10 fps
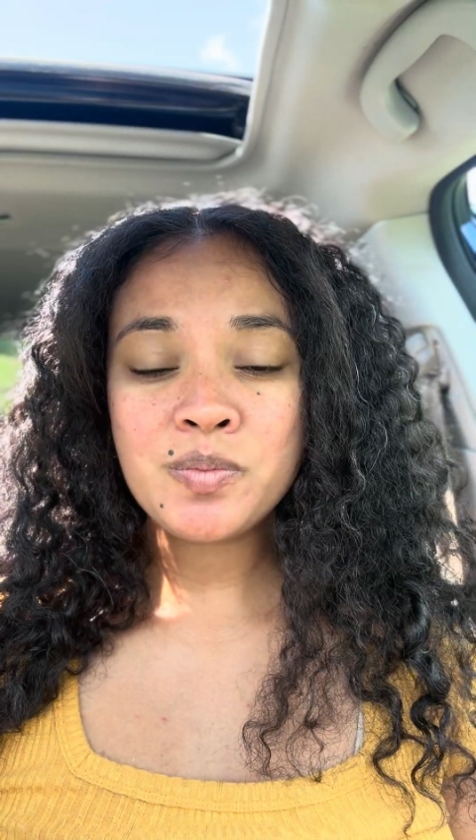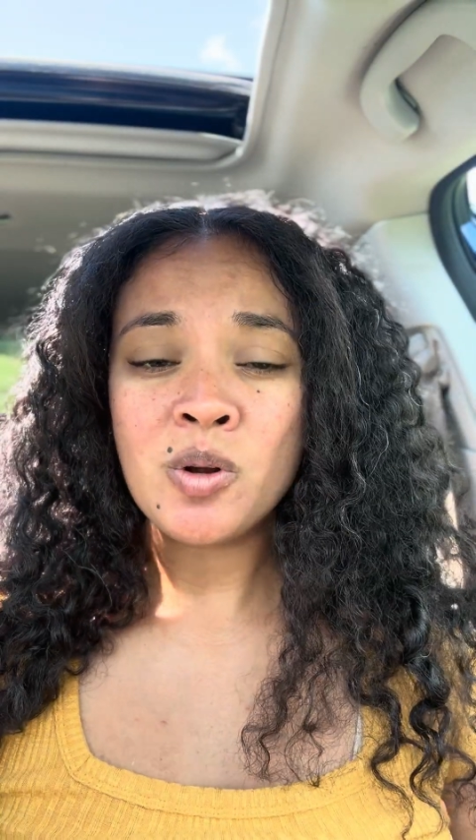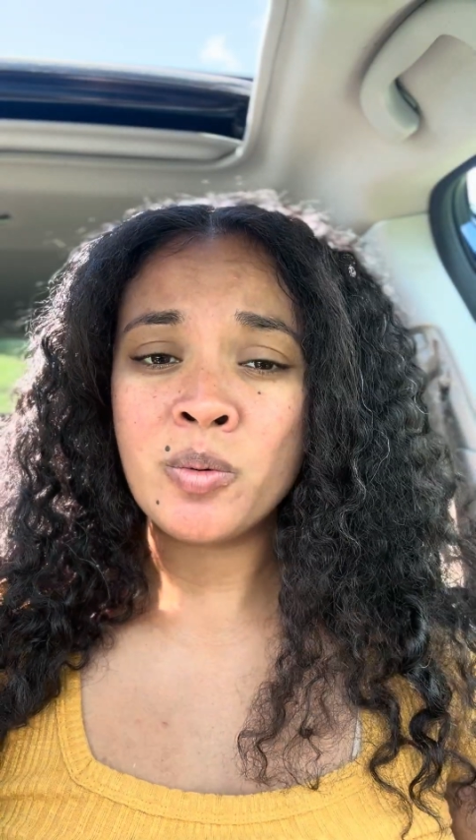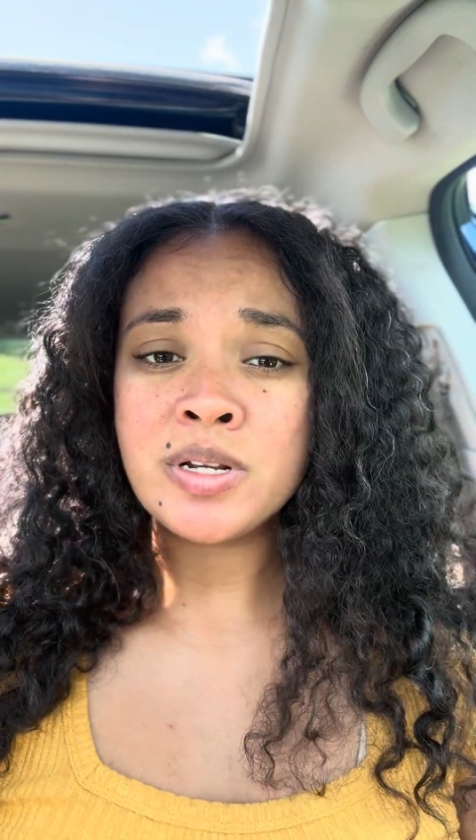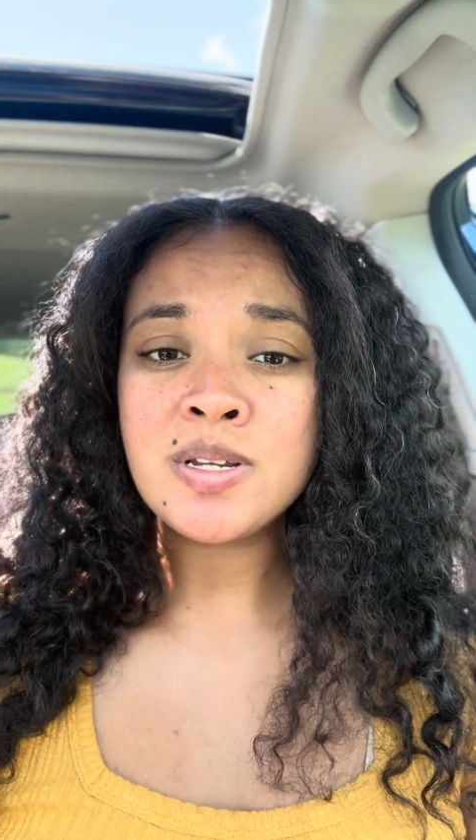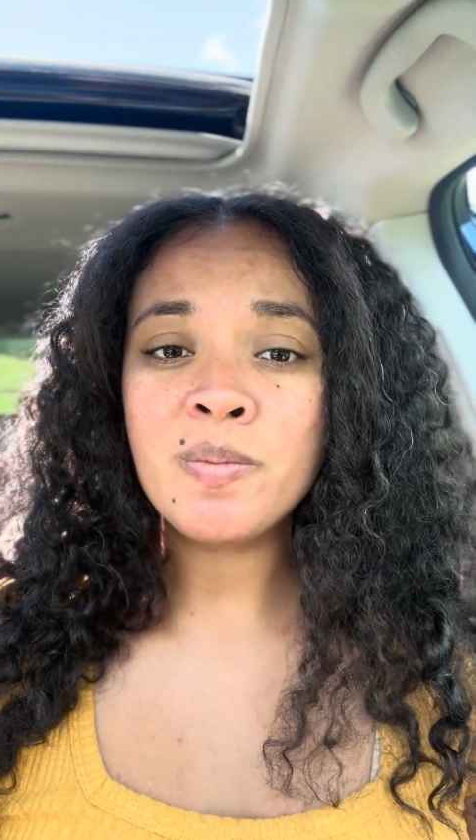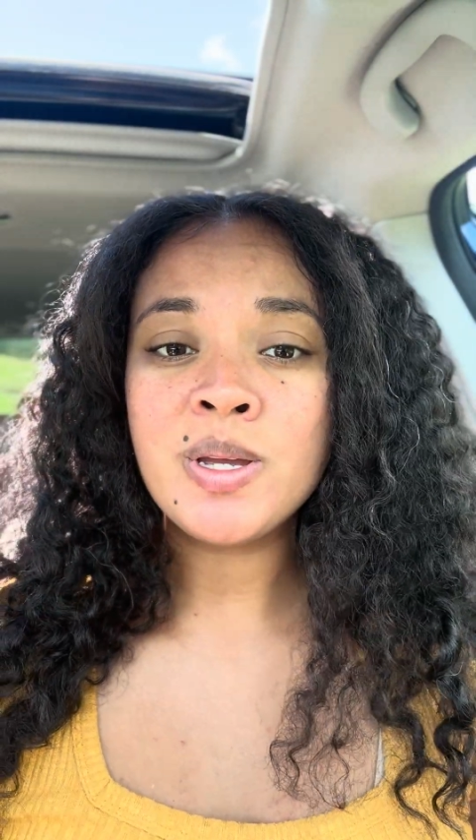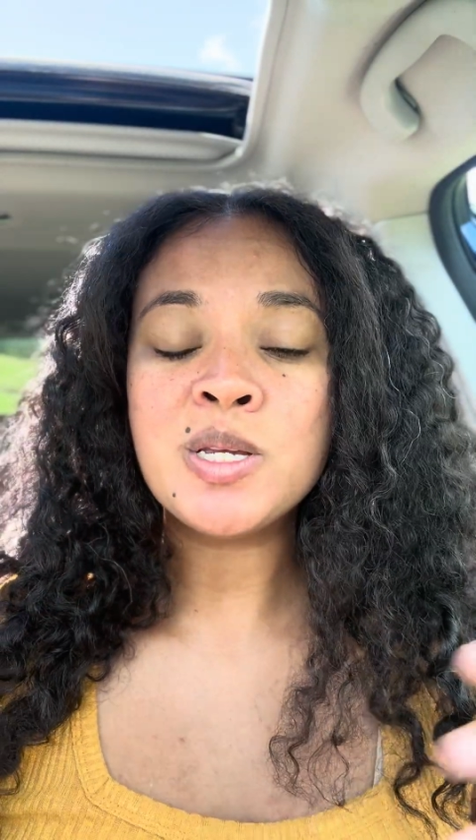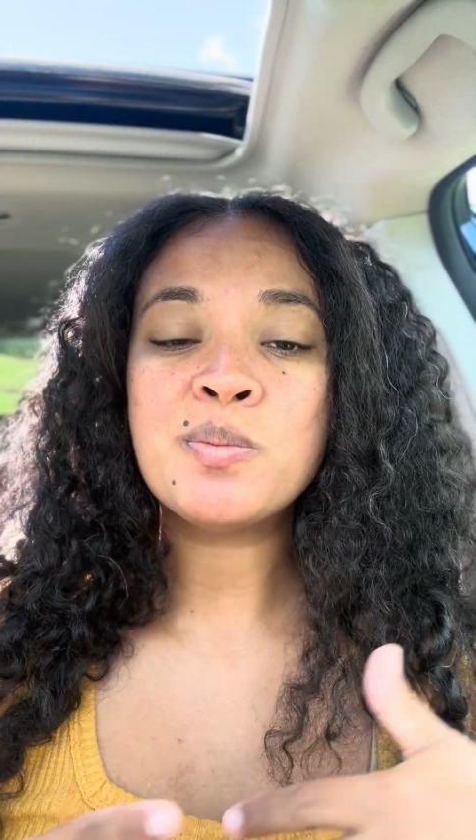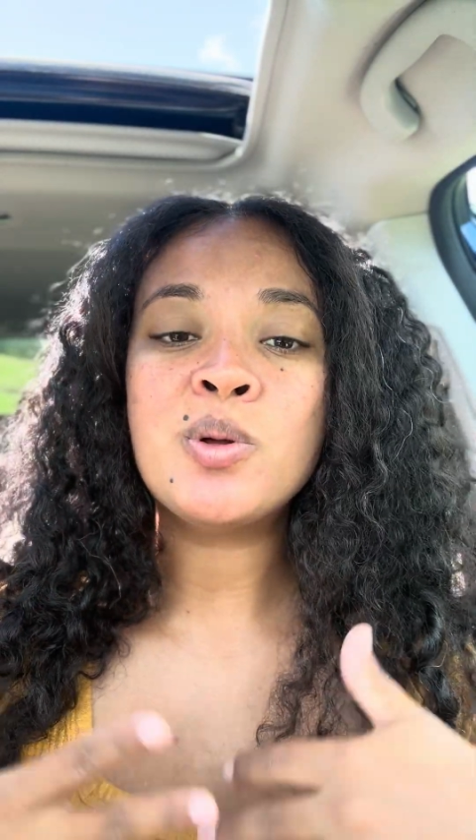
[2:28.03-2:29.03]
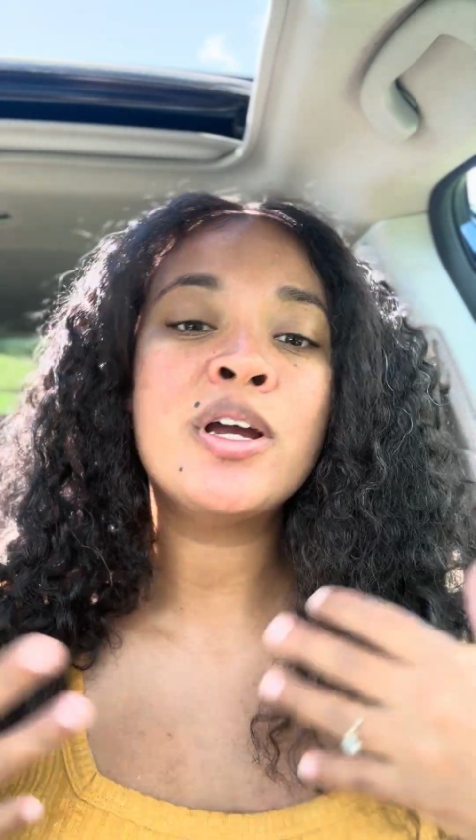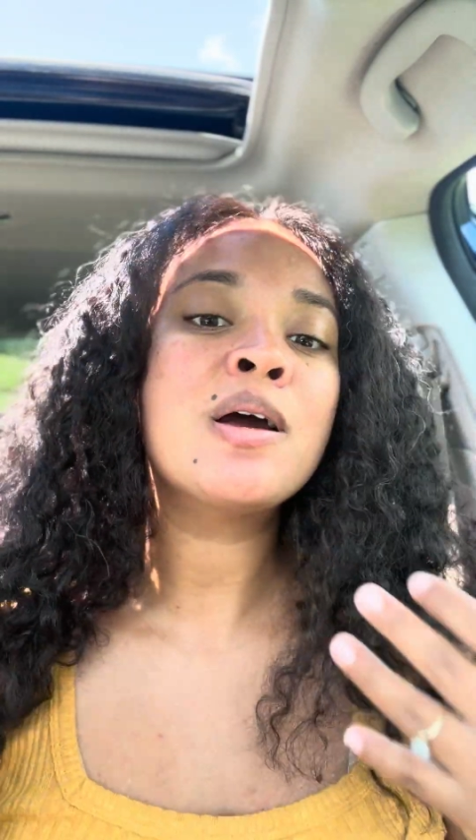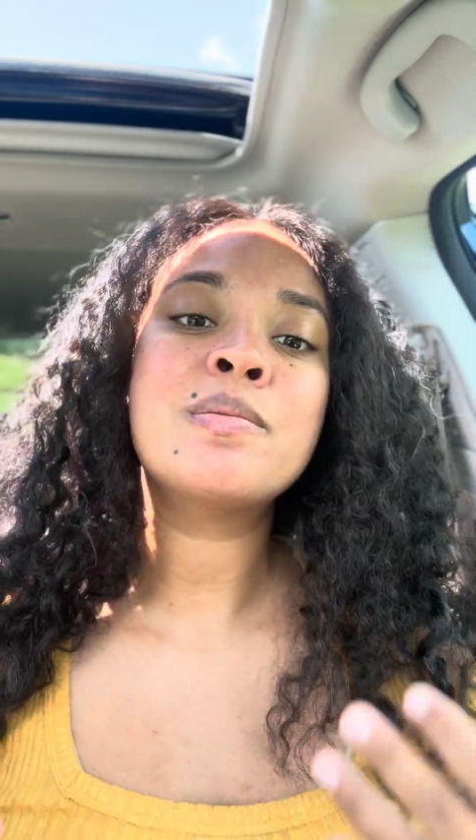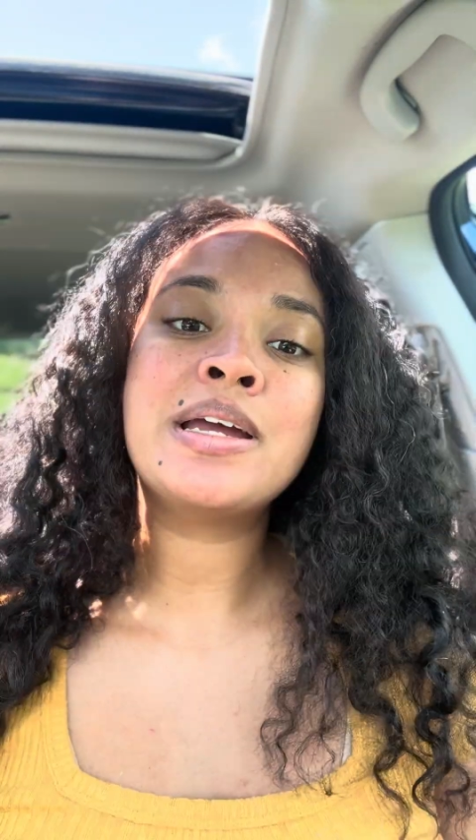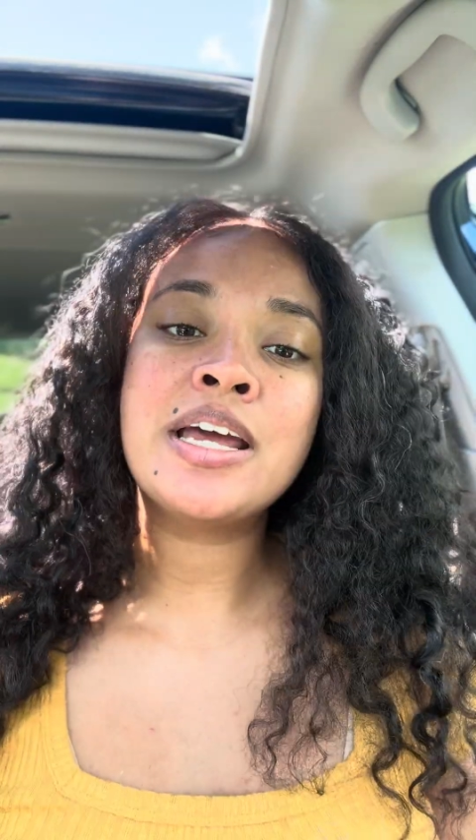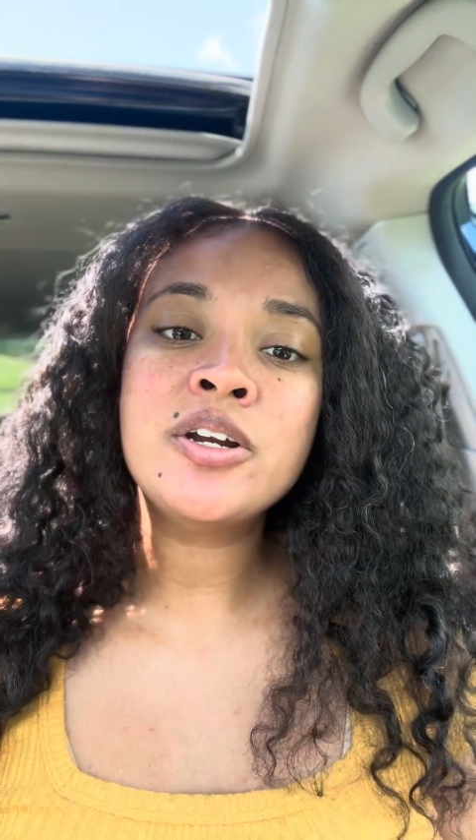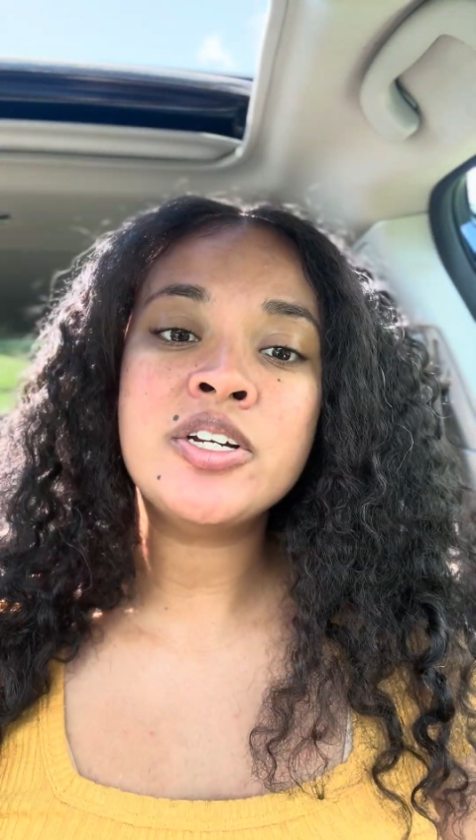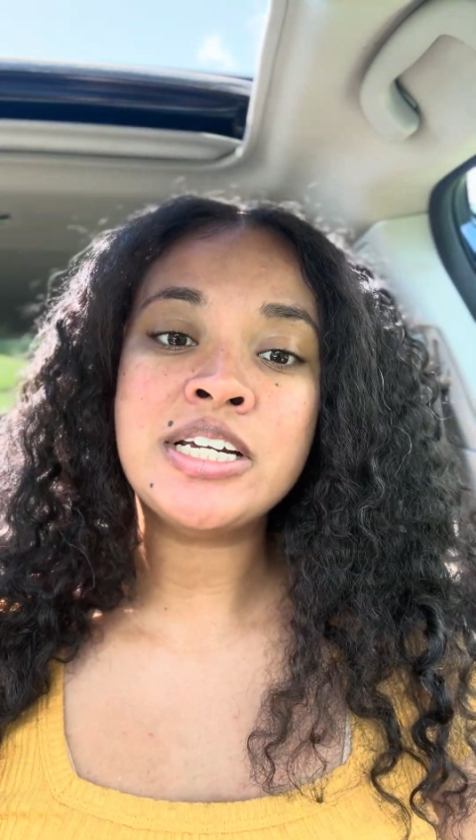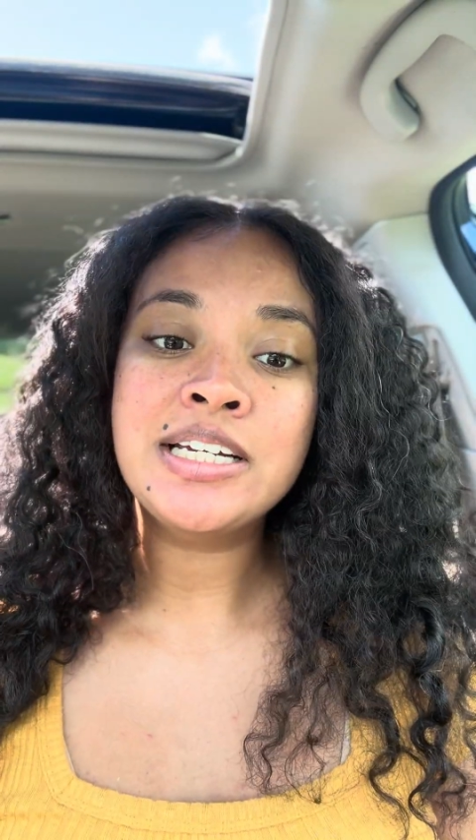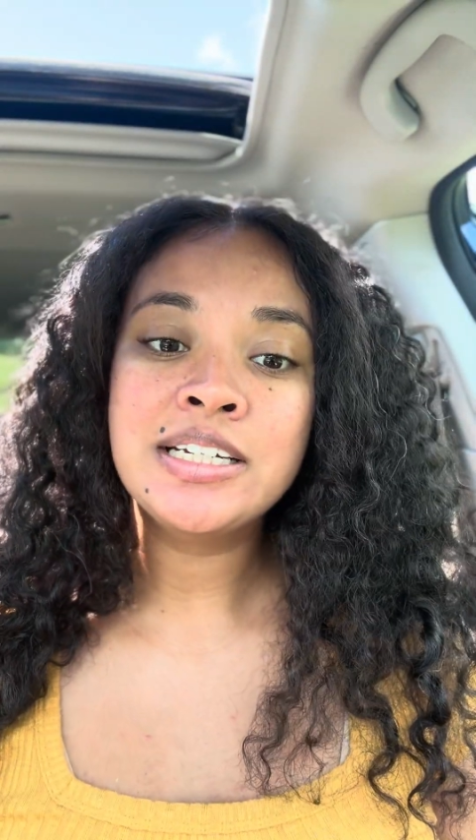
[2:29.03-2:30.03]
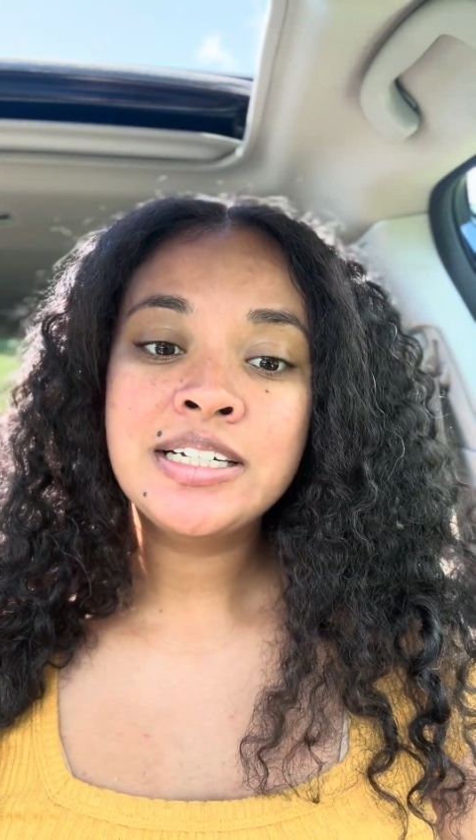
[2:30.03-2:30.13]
or when something's pulling on my energy